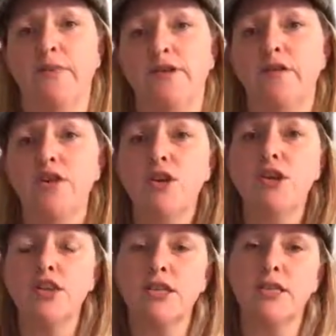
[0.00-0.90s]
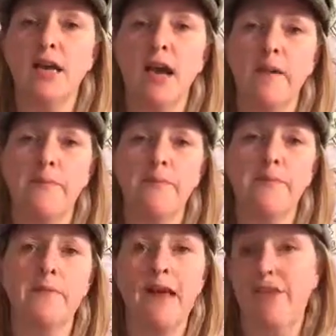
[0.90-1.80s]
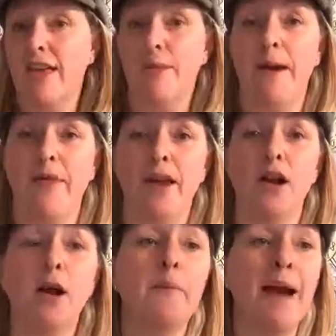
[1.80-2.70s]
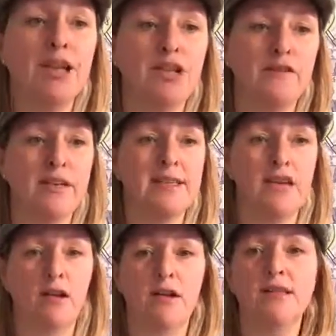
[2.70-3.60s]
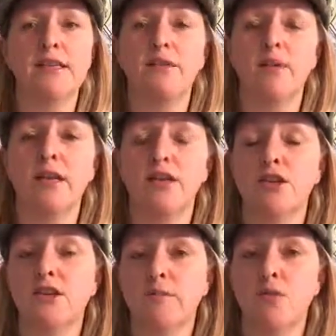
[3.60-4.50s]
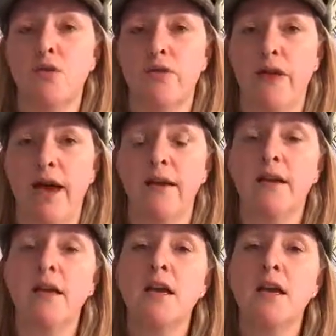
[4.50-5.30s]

So if you can just have a think about that, and I'll come back to you if I see your answers, and we can do some more on that.